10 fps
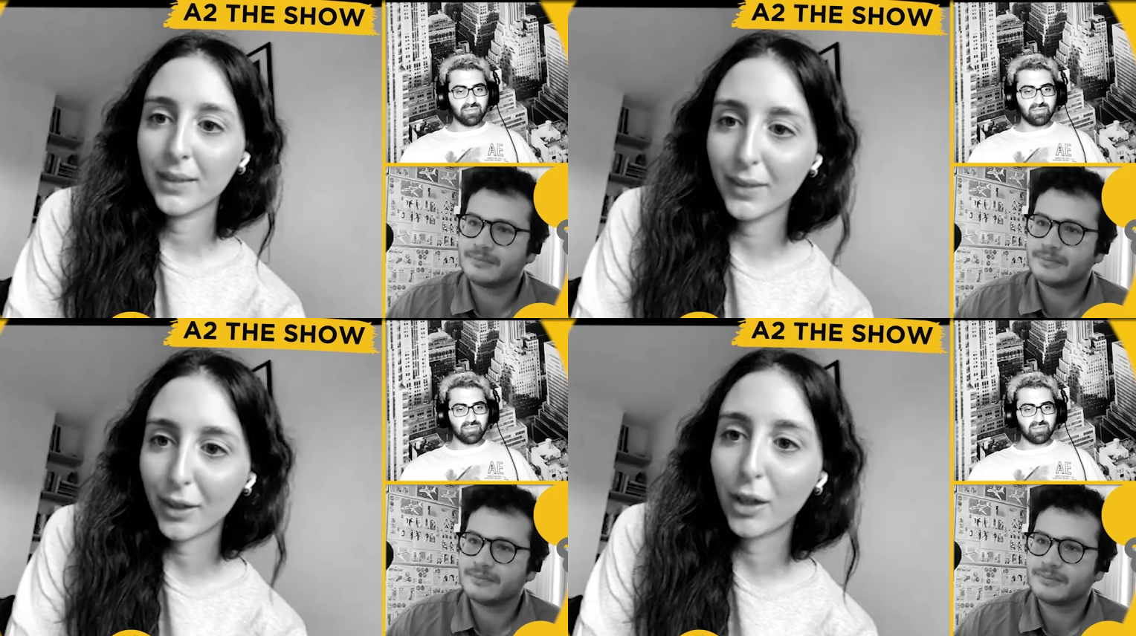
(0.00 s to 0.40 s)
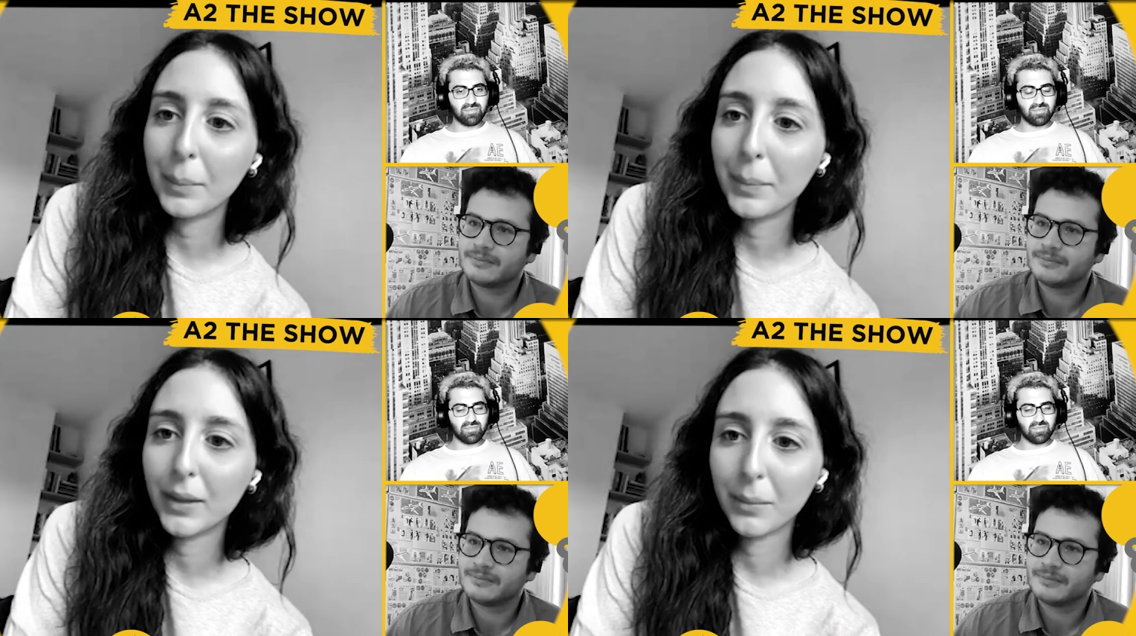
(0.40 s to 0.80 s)
Speaker 1: their
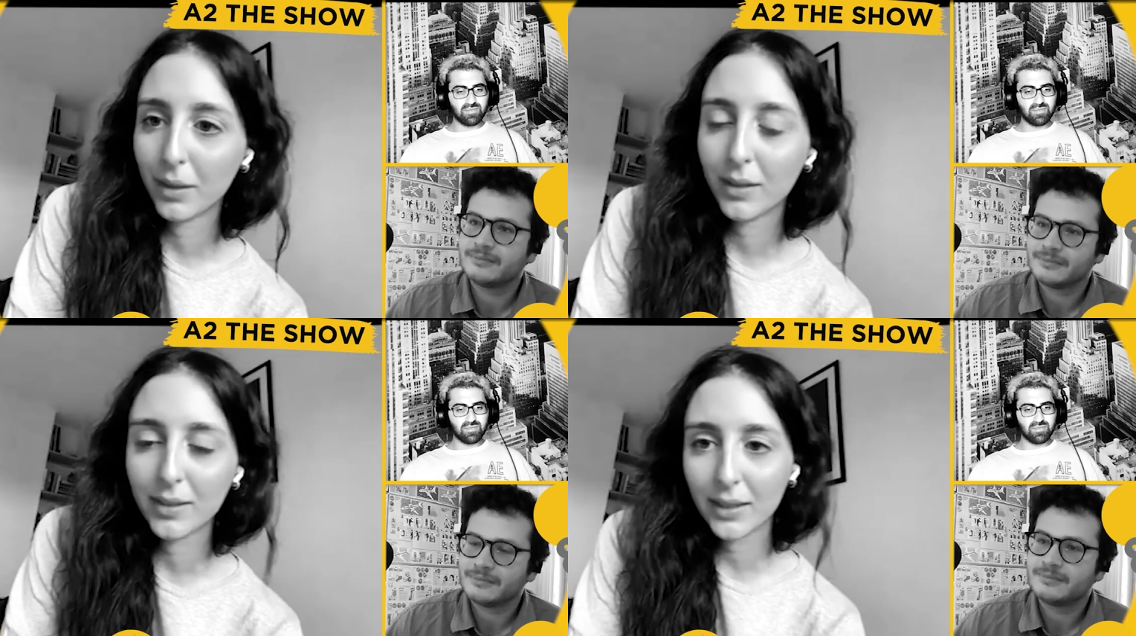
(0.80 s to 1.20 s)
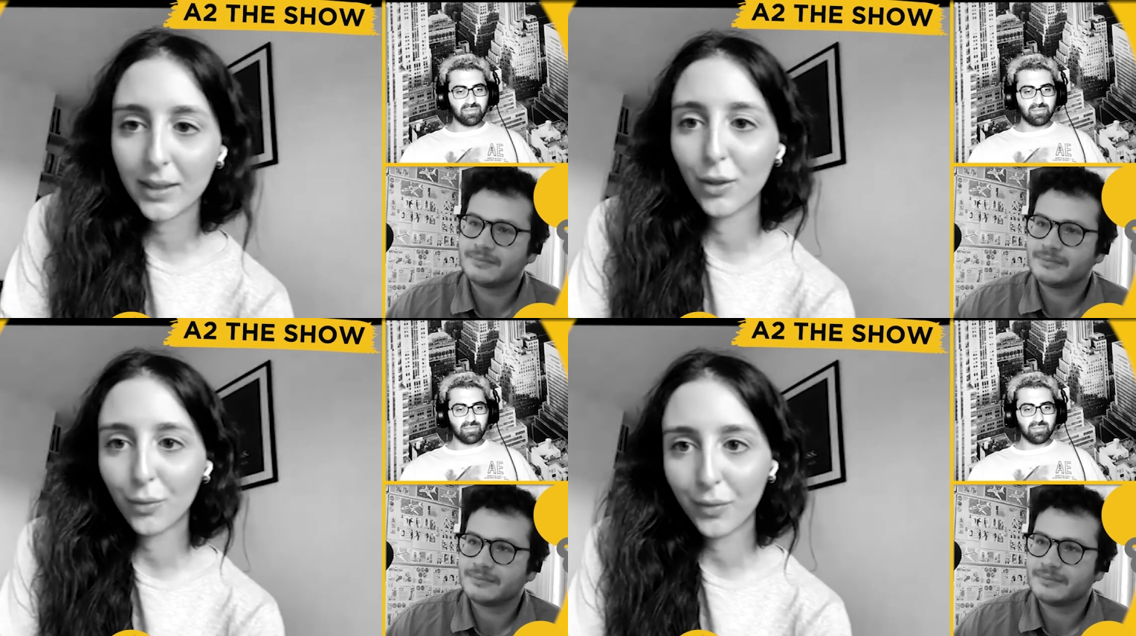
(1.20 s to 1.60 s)
company because I
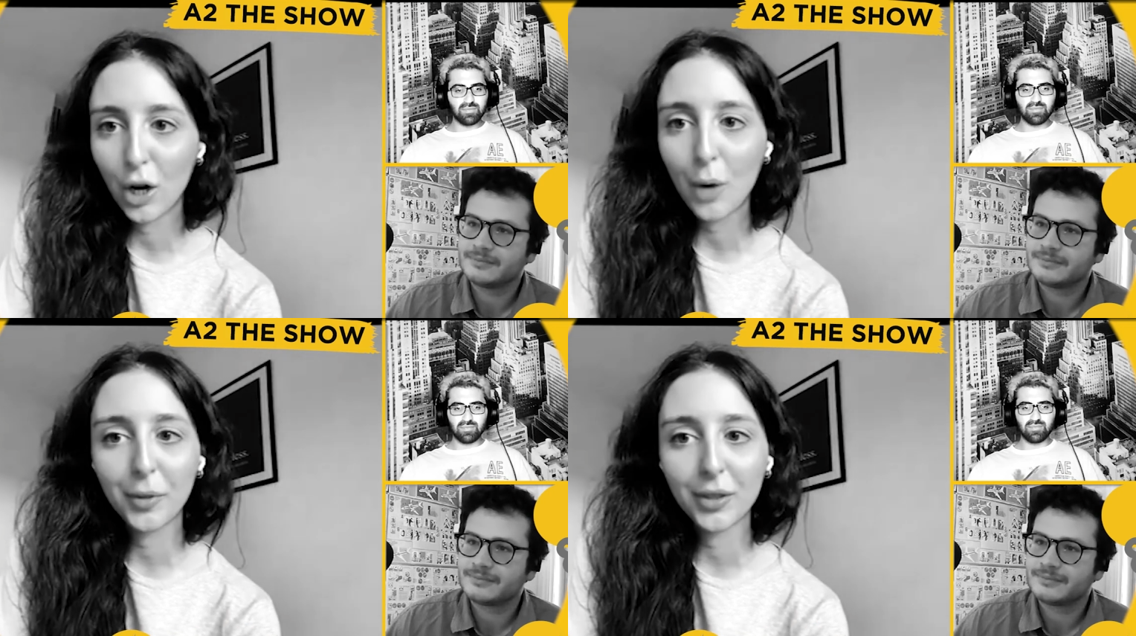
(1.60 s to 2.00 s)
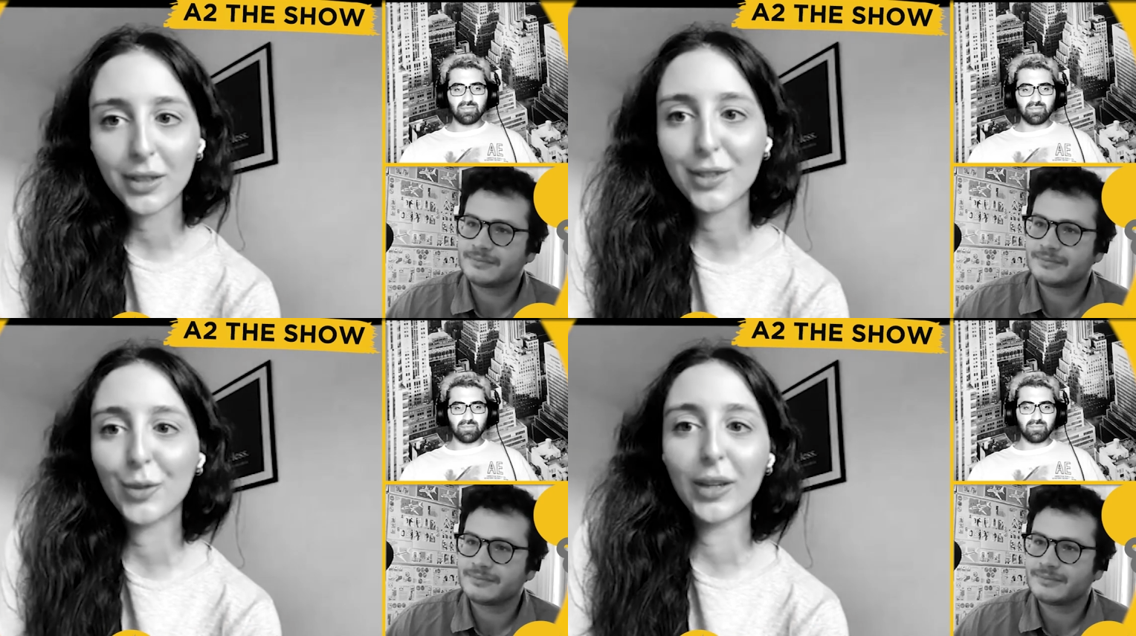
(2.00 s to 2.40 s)
keep don't know if you
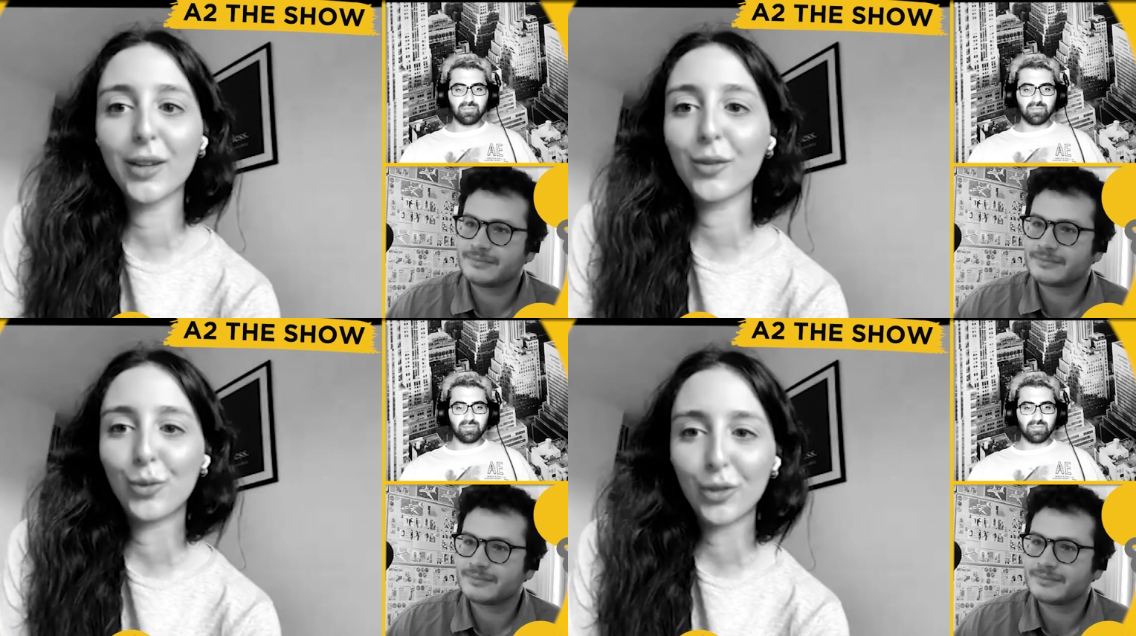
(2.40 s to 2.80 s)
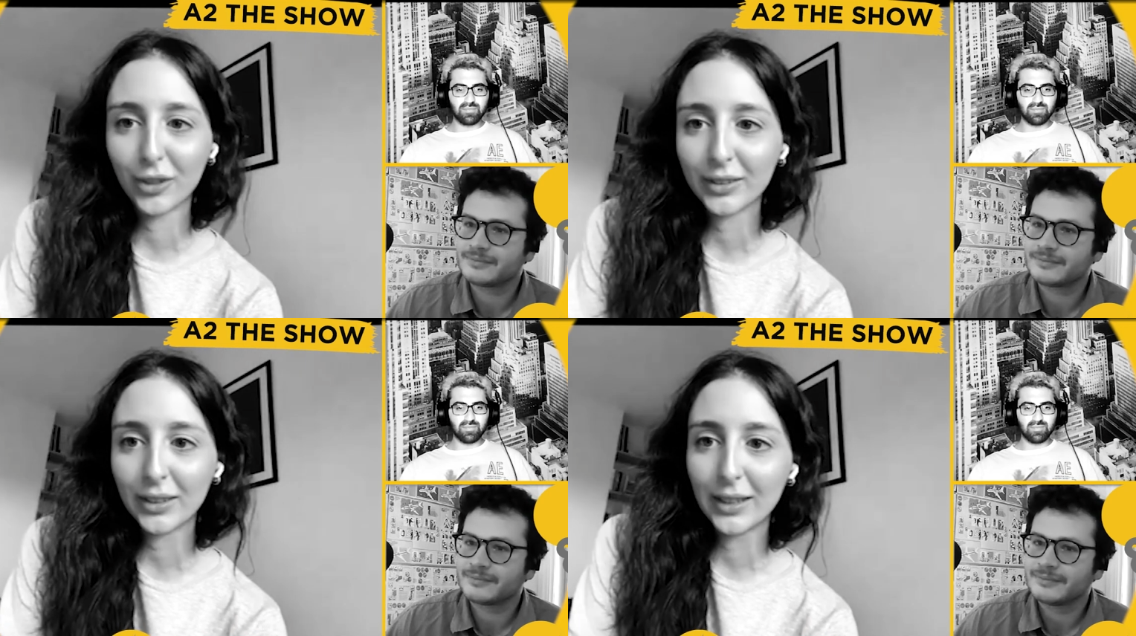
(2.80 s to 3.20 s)
copyright Suhek or you're
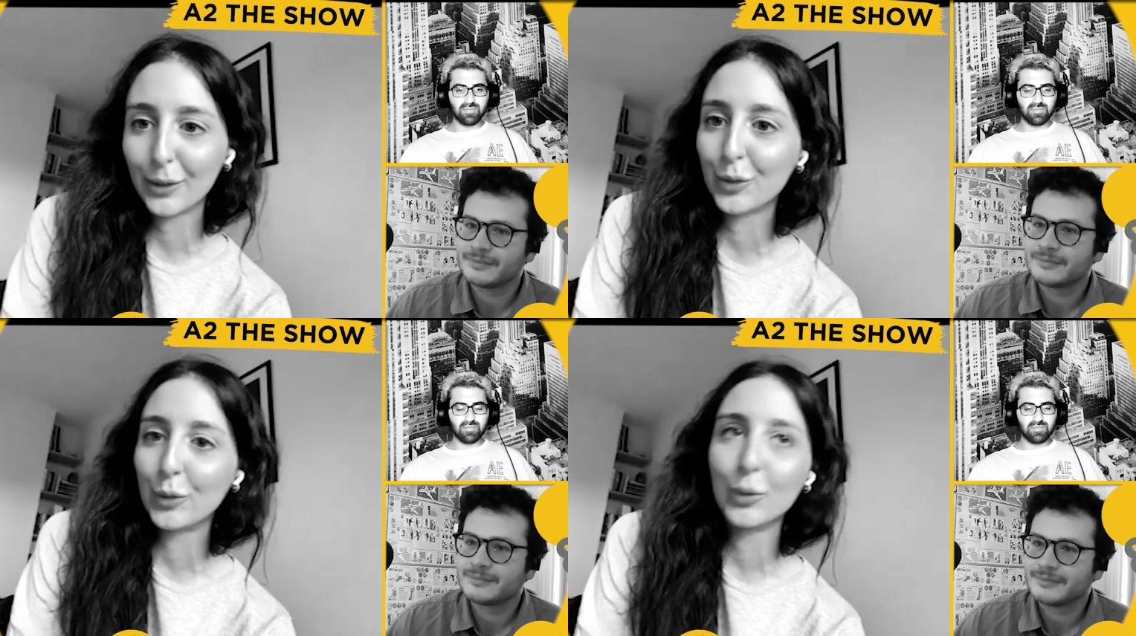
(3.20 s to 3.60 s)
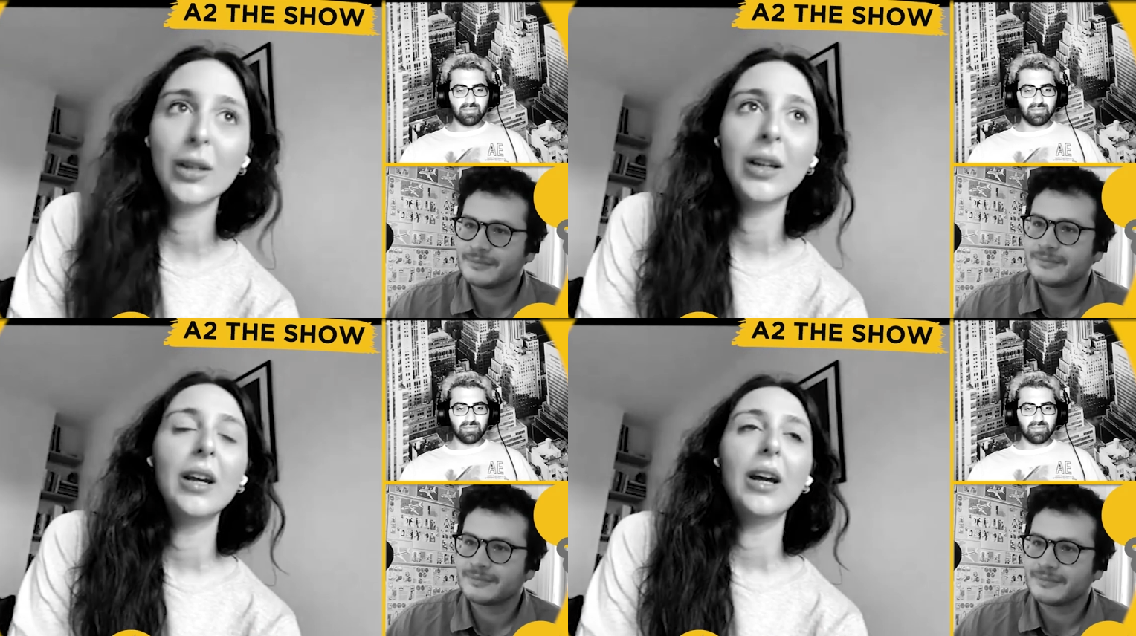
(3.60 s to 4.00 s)
not allowed to
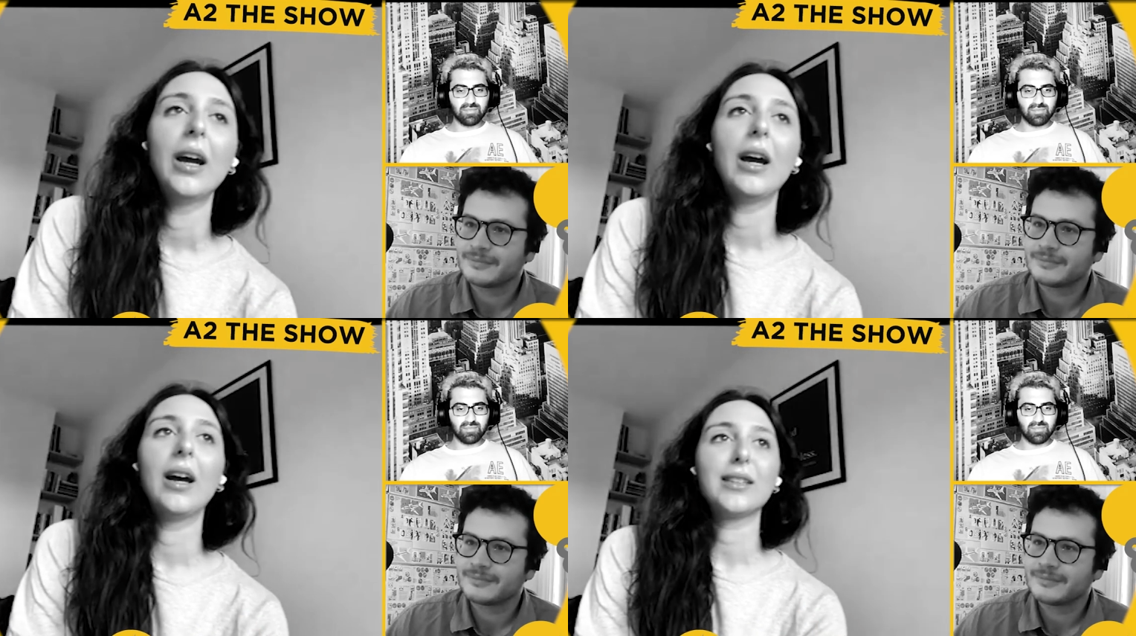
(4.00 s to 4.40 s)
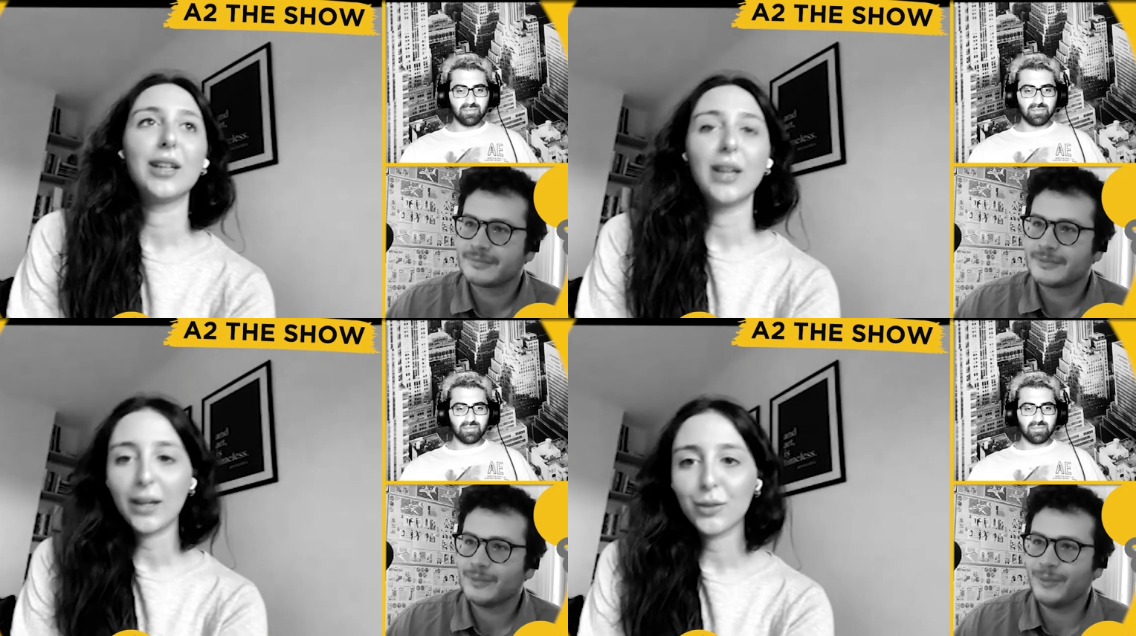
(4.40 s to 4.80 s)
and
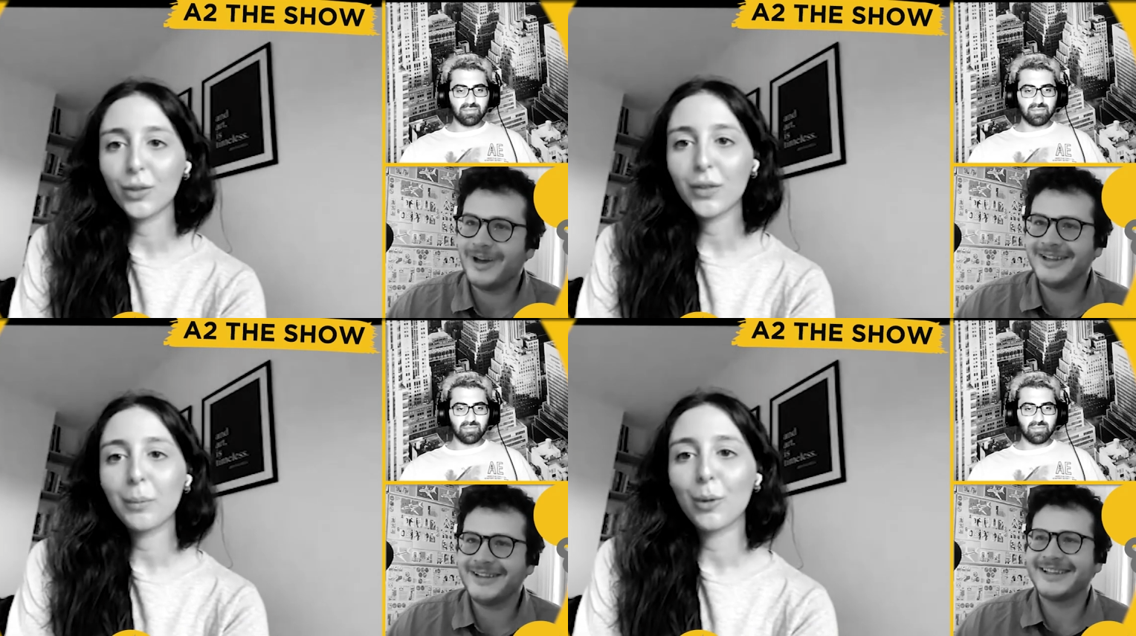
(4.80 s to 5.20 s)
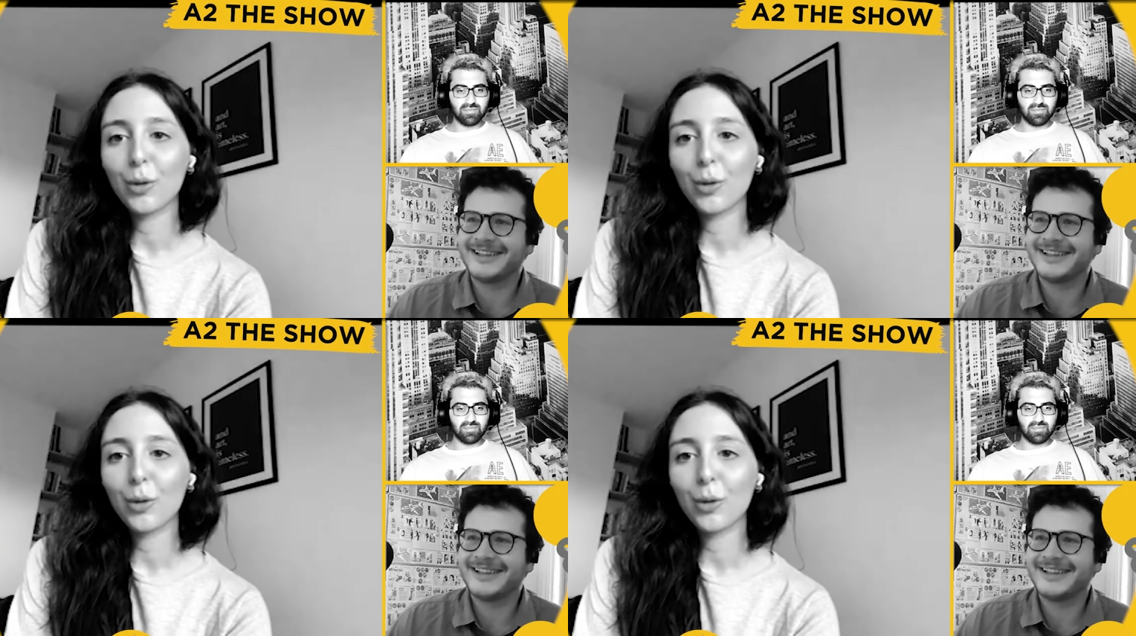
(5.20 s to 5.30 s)
I had told them